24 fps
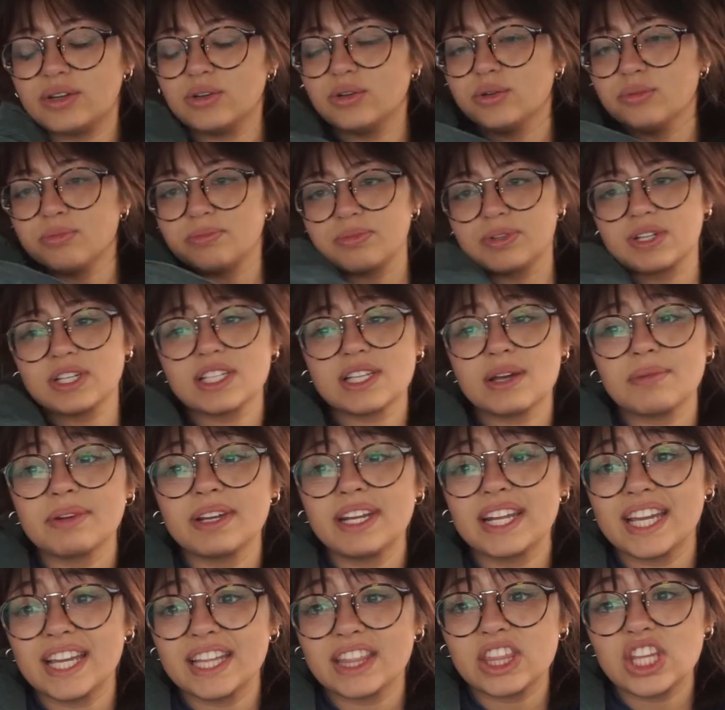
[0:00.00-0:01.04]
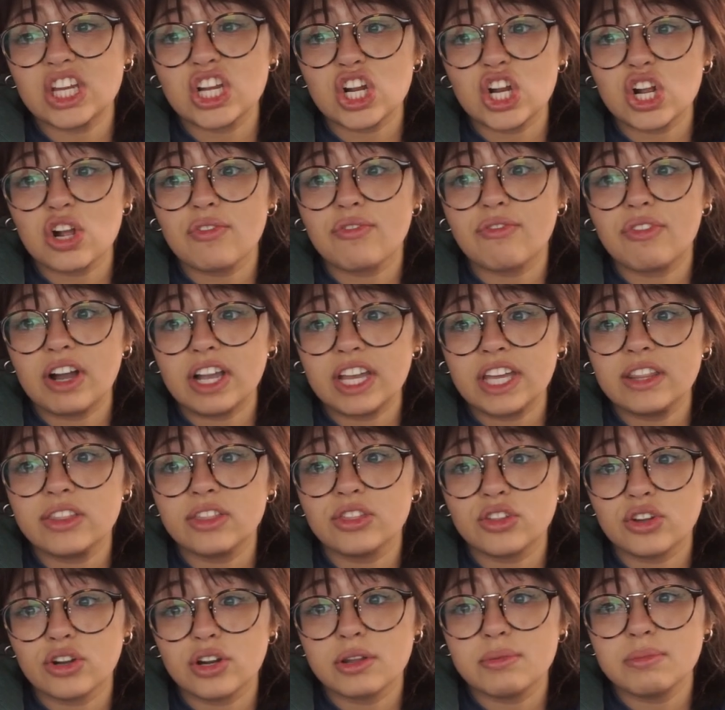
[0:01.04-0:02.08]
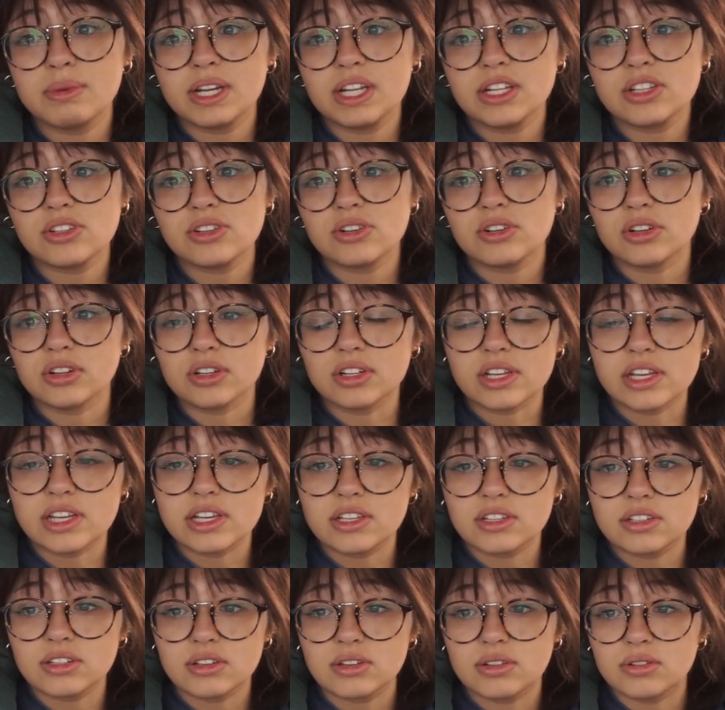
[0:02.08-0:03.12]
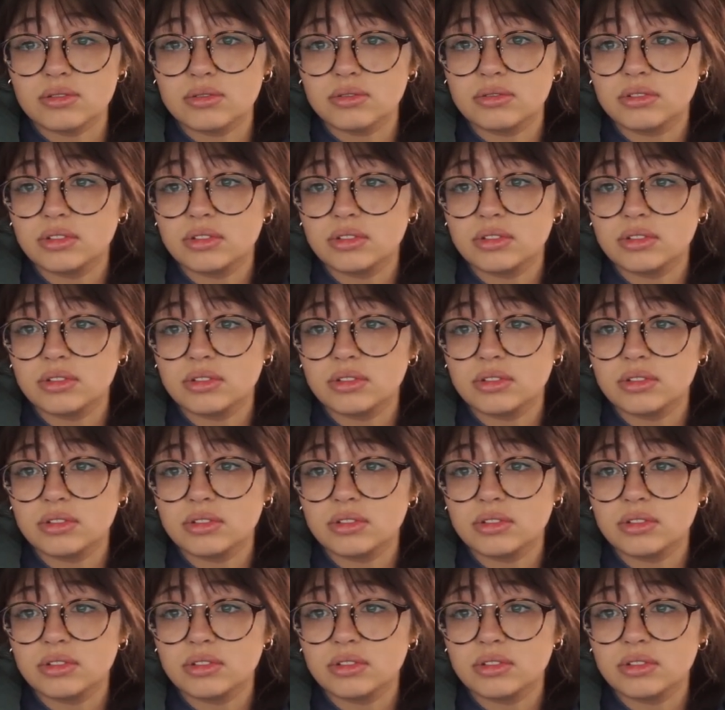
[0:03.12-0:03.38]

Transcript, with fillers: Oop, because I'm gonna get there 30 minutes early, so